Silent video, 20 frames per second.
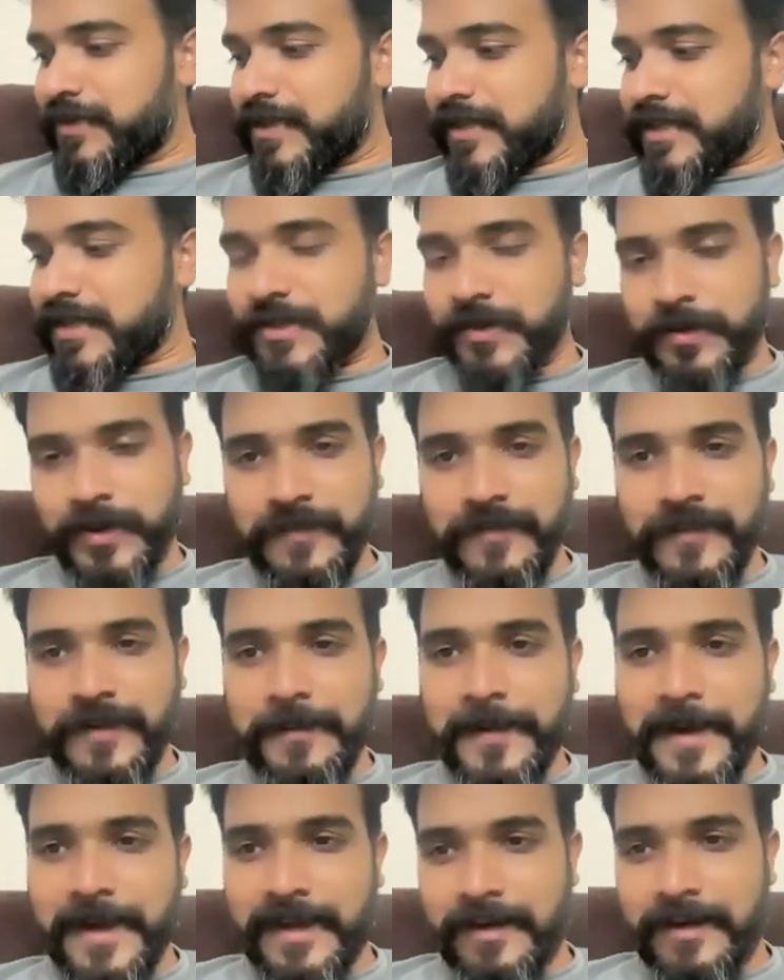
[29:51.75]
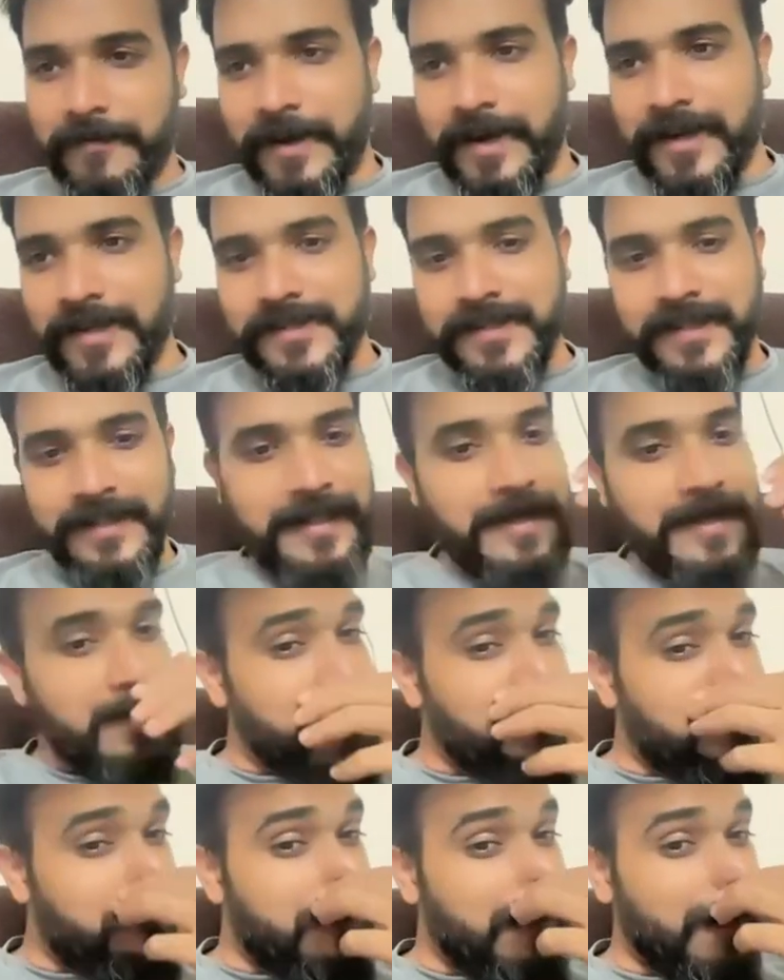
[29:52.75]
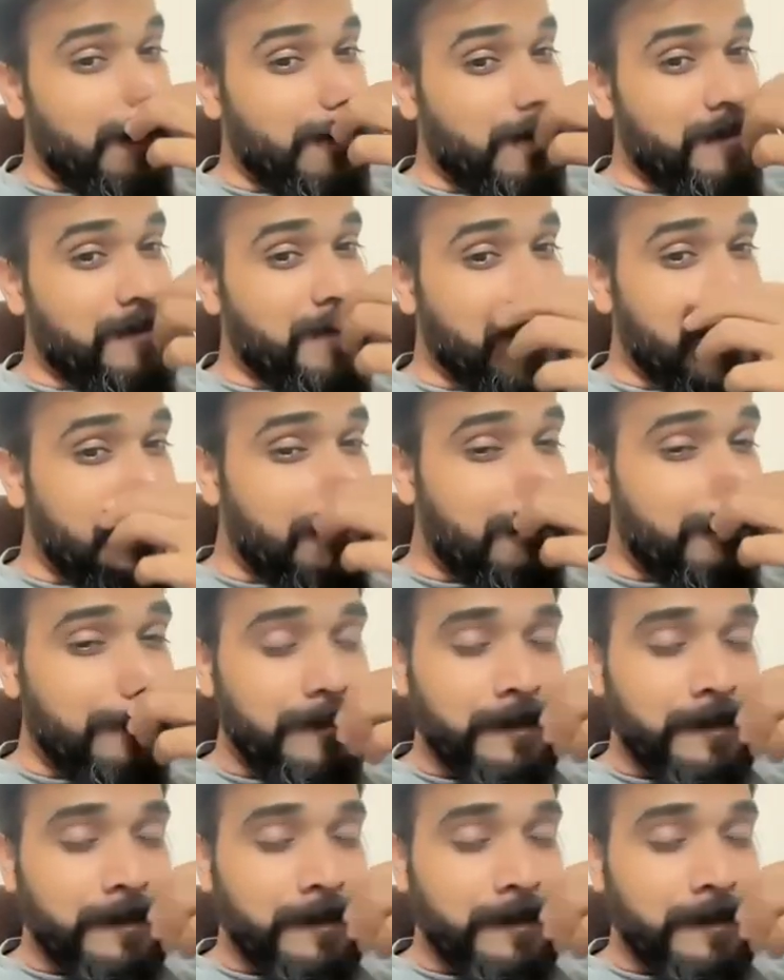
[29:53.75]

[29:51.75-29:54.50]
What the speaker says: just do it for apparel brands and they make good money.